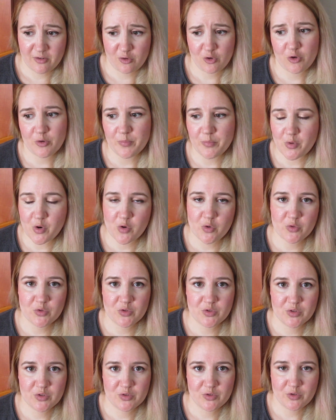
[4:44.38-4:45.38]
or
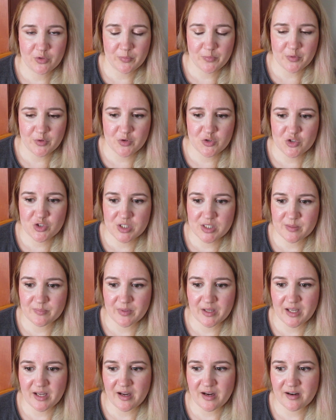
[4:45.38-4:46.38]
bought or purchased
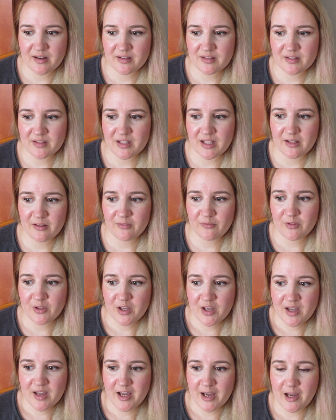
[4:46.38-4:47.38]
my art, then
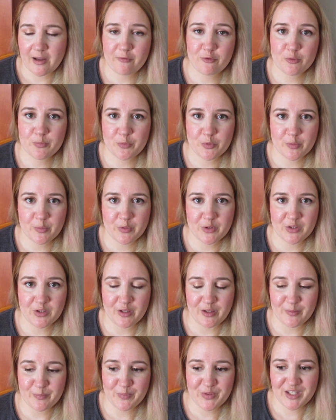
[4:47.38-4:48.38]
I would probably
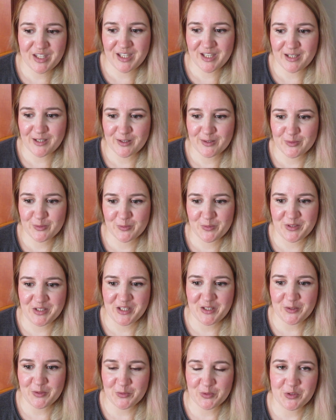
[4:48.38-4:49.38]
not be here
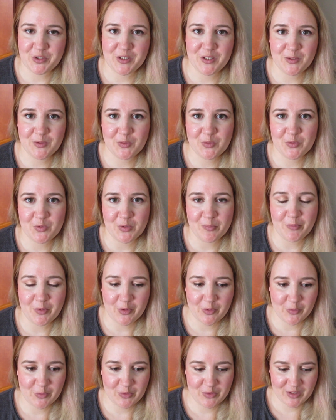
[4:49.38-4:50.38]
today talking to you
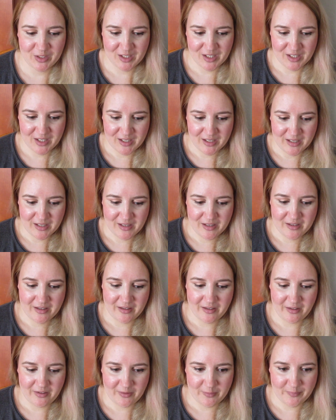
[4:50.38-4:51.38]
about
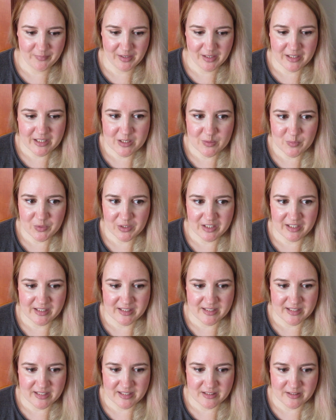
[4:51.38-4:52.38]
Uh, my
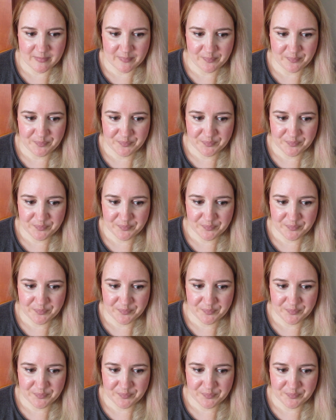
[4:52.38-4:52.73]
experiences.